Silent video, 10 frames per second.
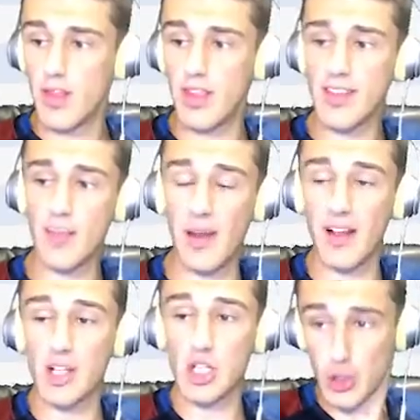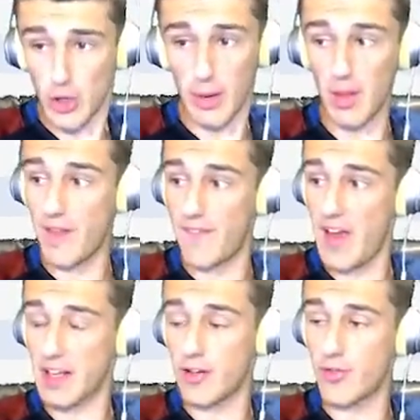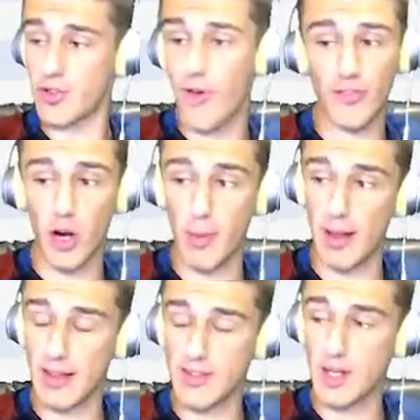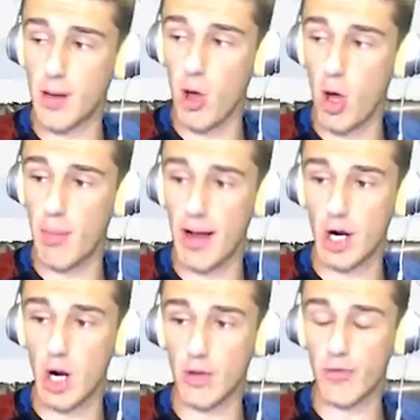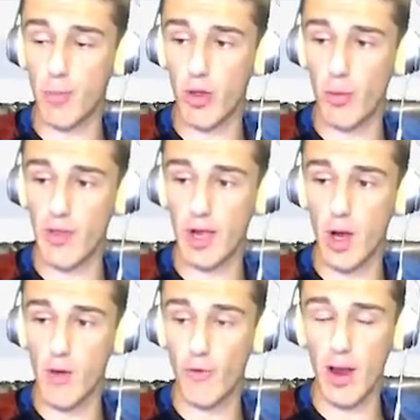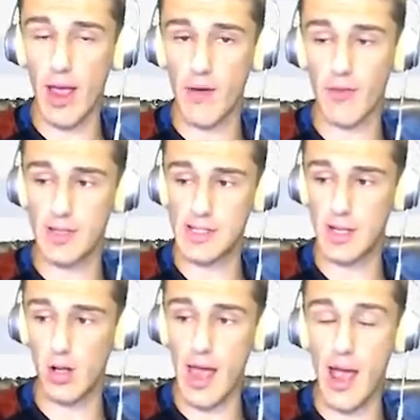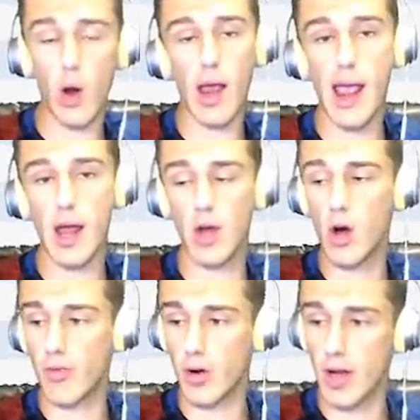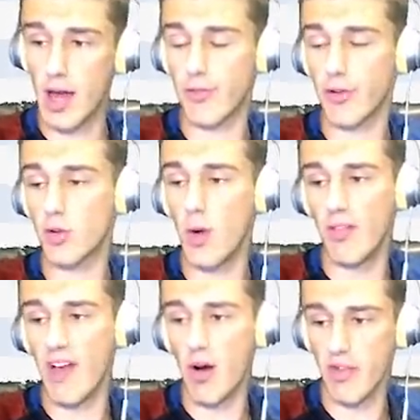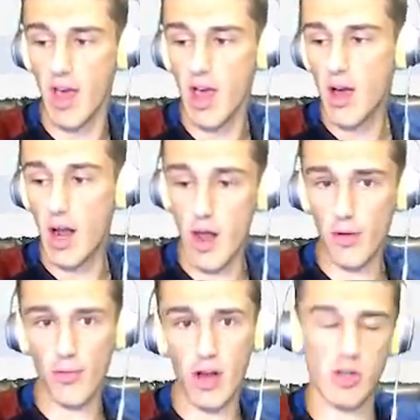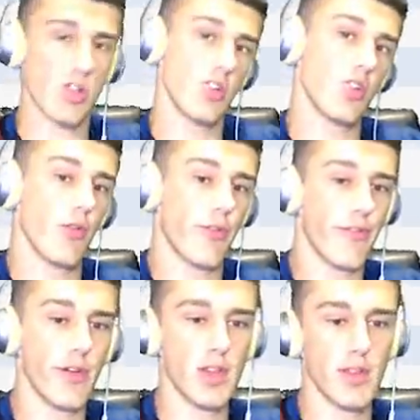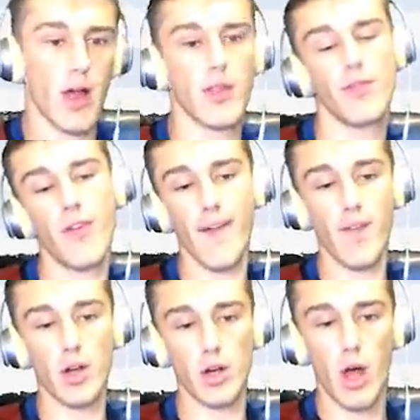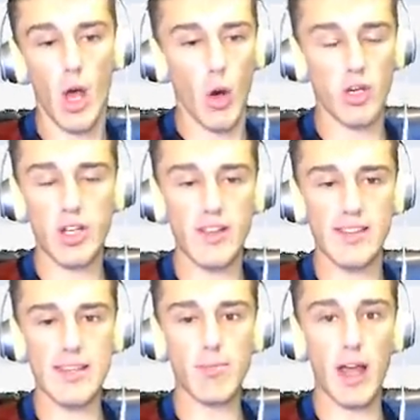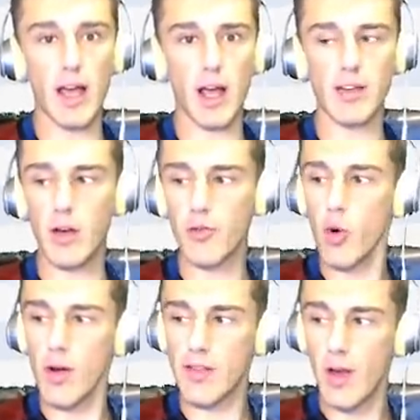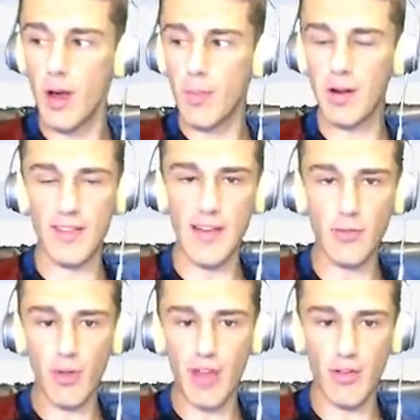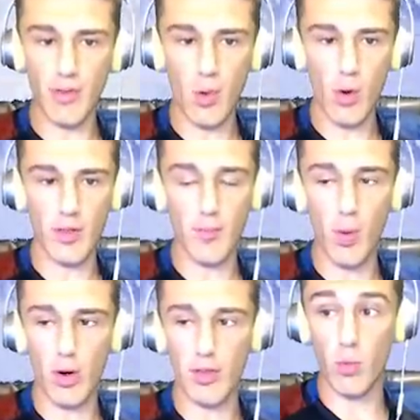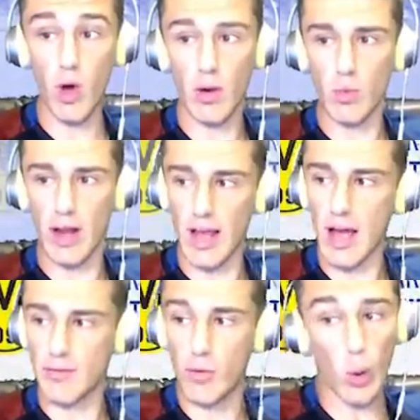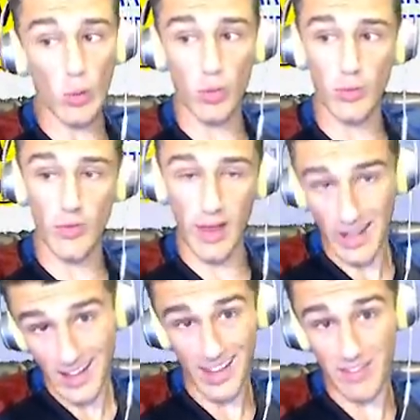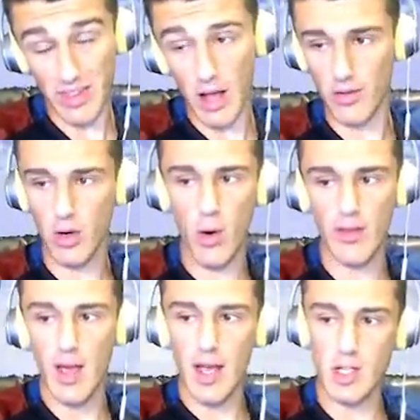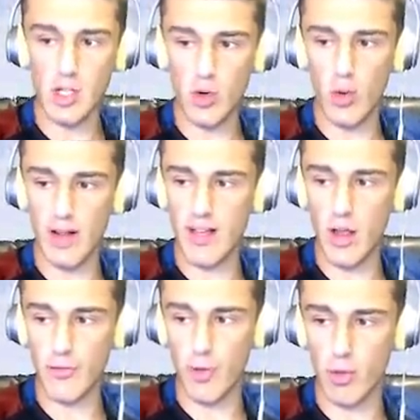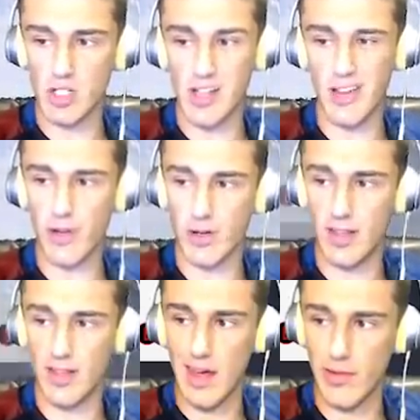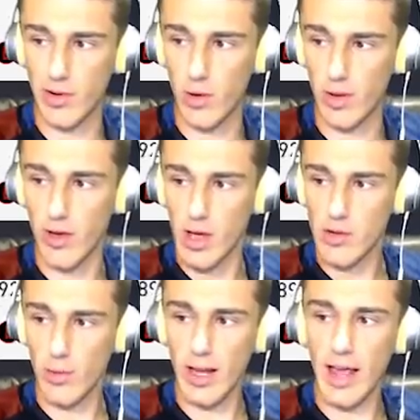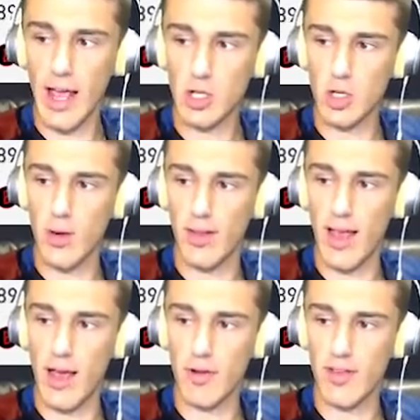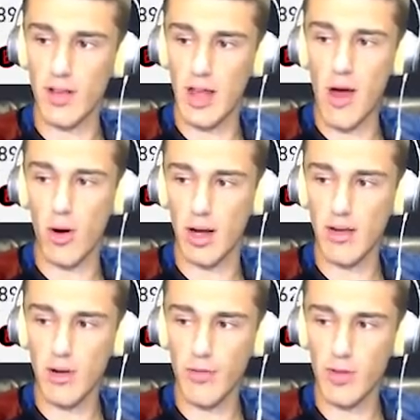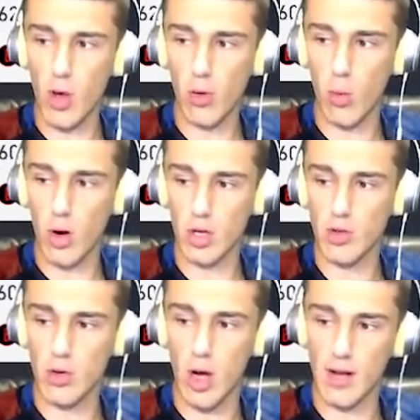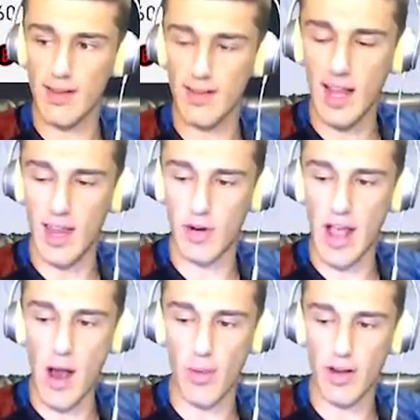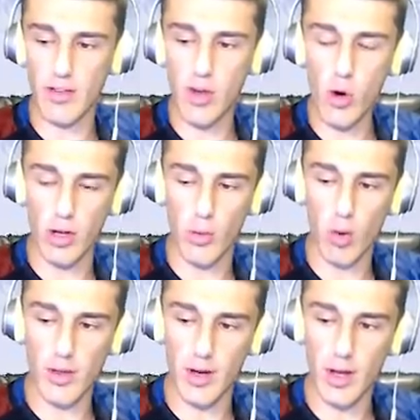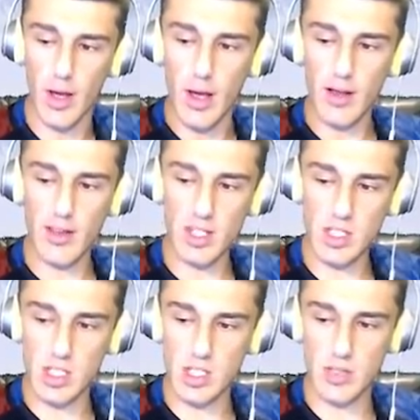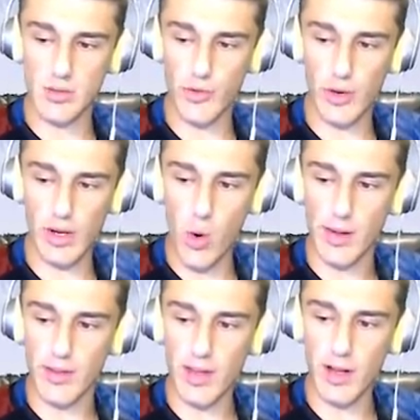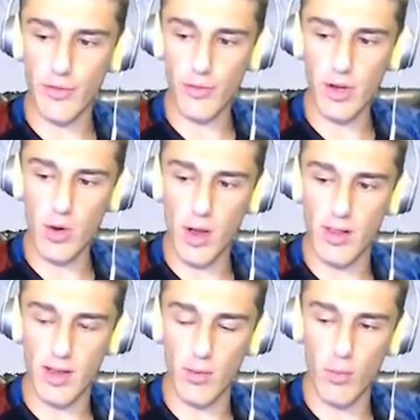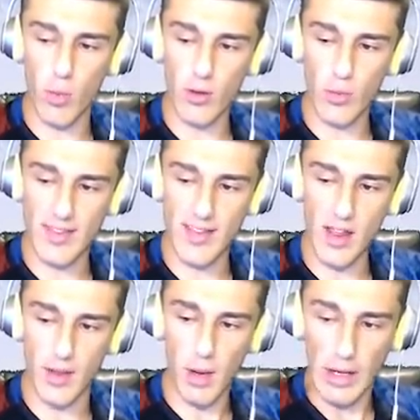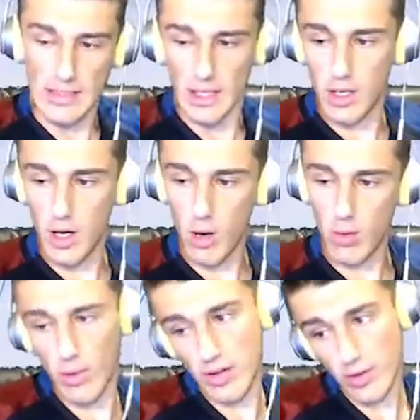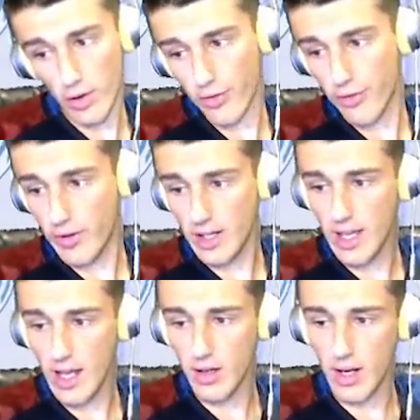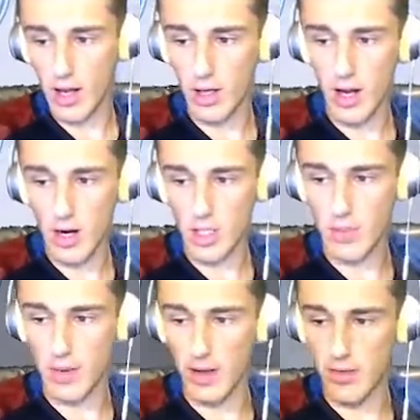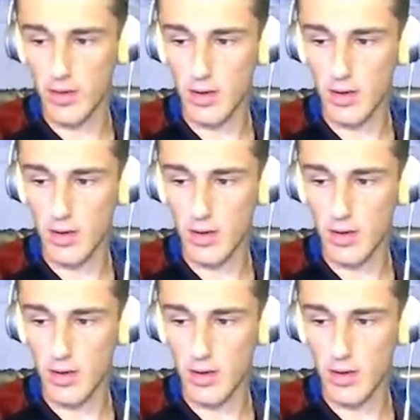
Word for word: This has been extremely effective so far by listing up all my cards for more than what they go for every single hour and overnight for 12 hours. Another Fraser just sold for 15,500, which doesn't seem like a ton of coins, but it's several thousand coins more one what I got him for, which was like 11,000 coins, and two, what he sells for, which is like 13,000 coins. So we're getting extra coins every single hour, and even if it's only one or two cards that every hour, that is totally worth it because it's just free coins. It is free coins, and then once we sell them, you know, we sold it for 15k. Look at look at how cheap he is.